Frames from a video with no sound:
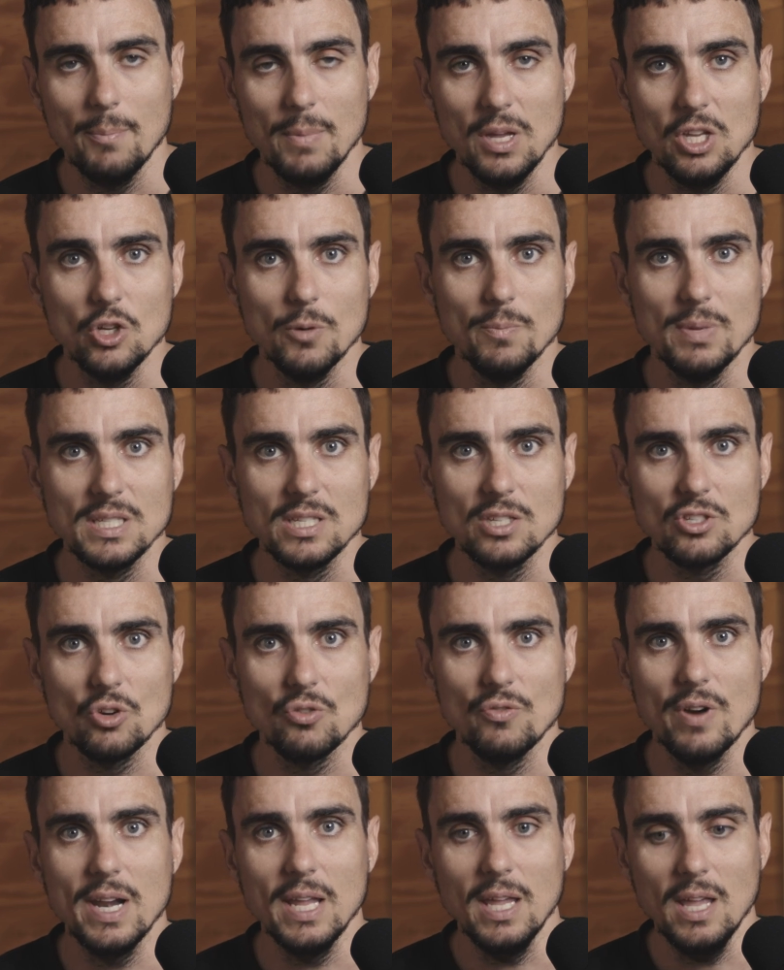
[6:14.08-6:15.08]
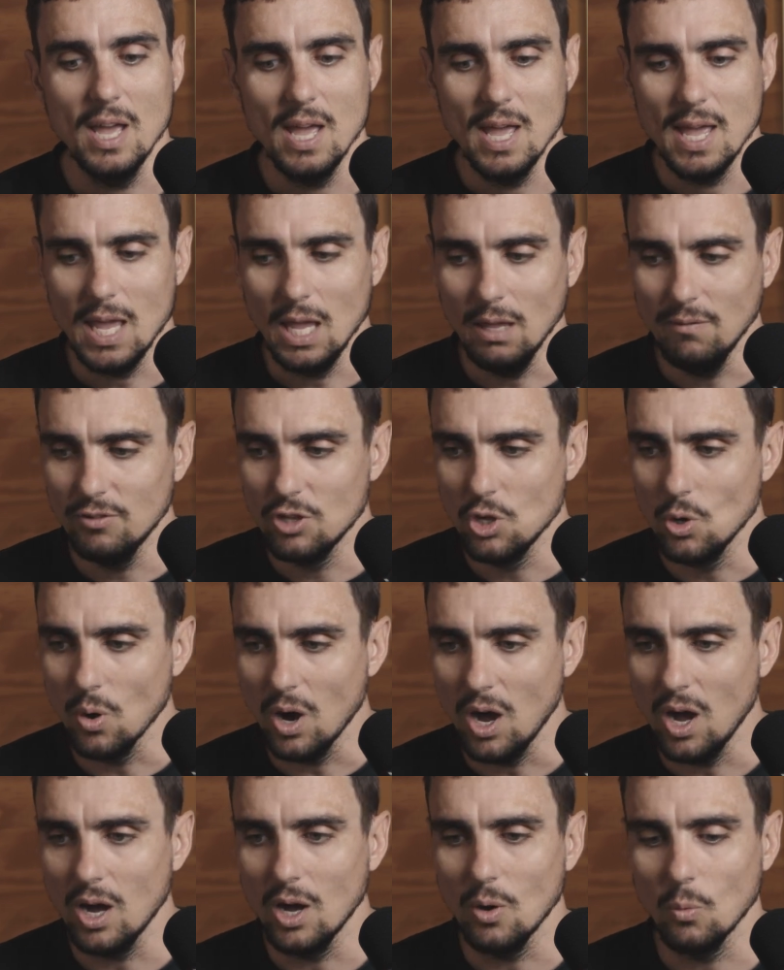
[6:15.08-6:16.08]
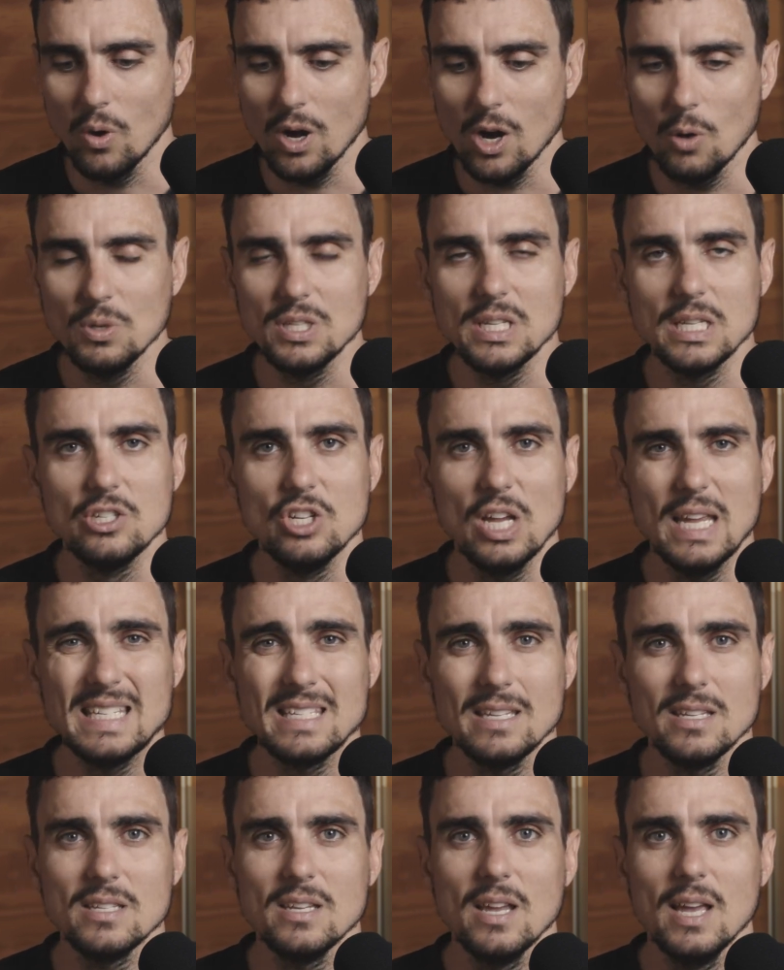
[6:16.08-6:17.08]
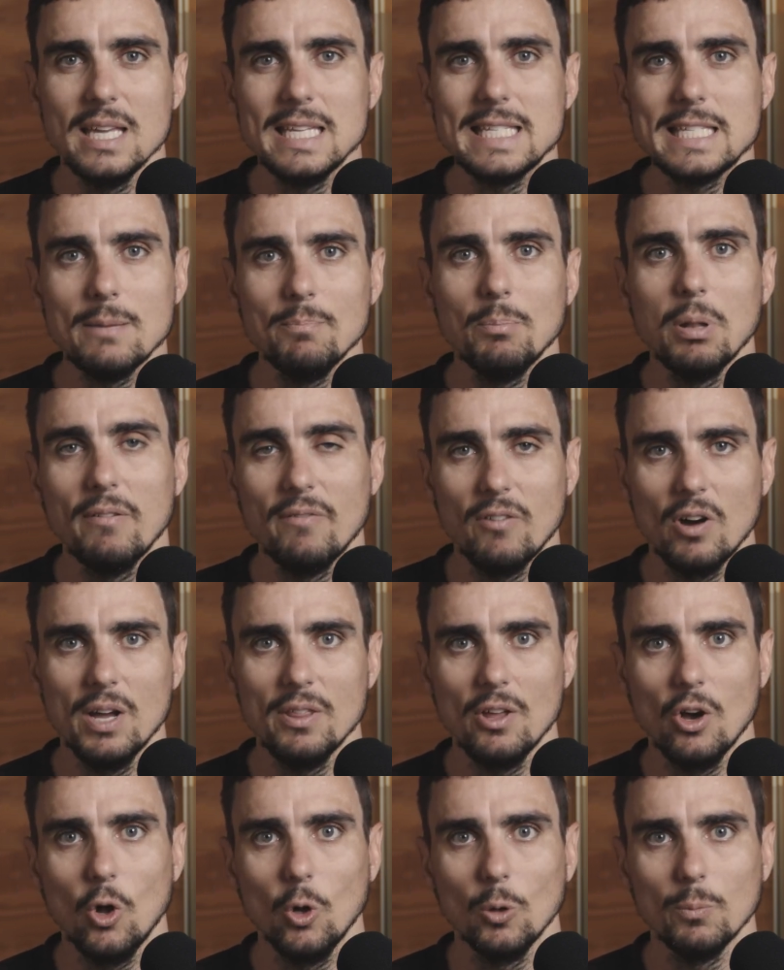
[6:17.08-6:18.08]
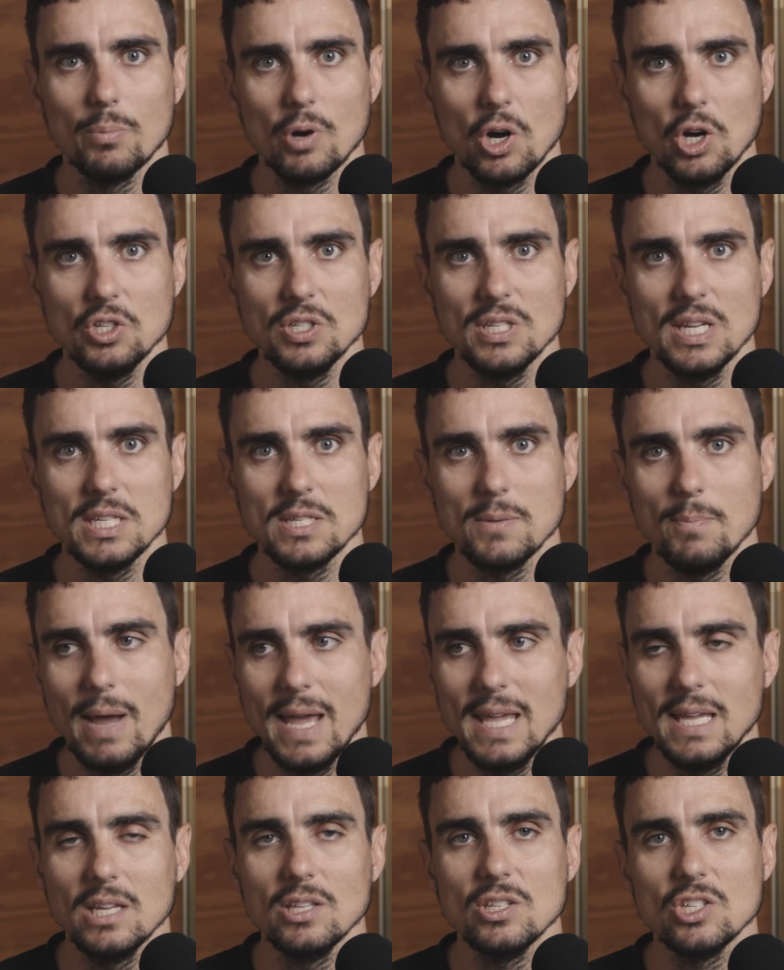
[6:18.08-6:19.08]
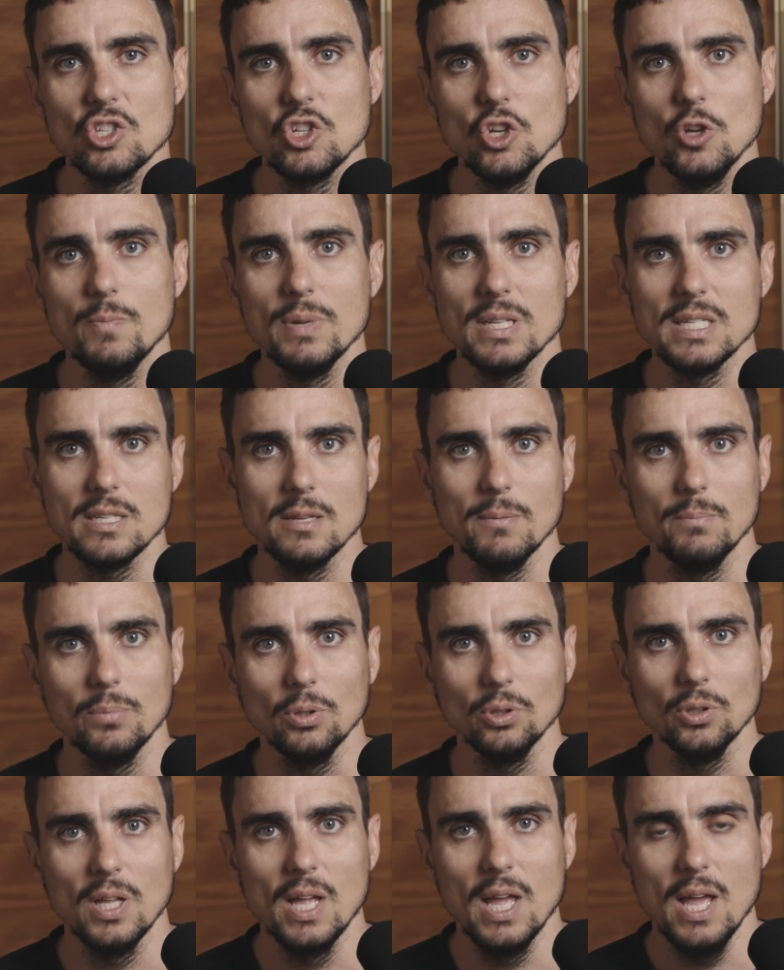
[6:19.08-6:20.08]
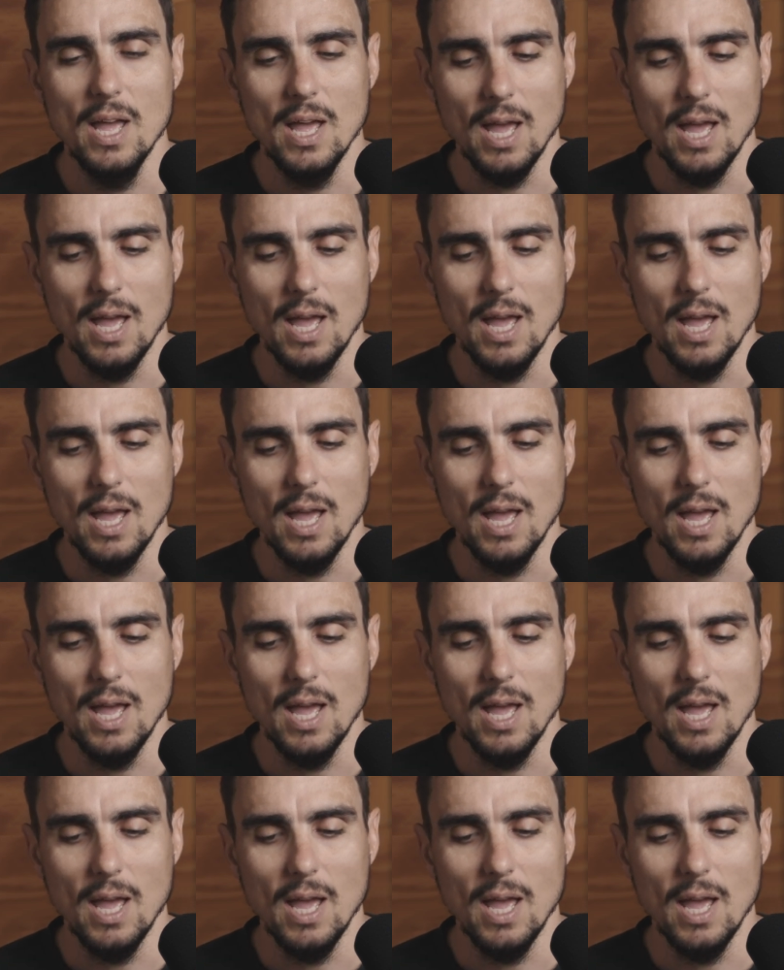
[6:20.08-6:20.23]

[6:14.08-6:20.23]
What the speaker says: in your business already. If you are, what I would suggest is simplify the whole process. Make it super simple.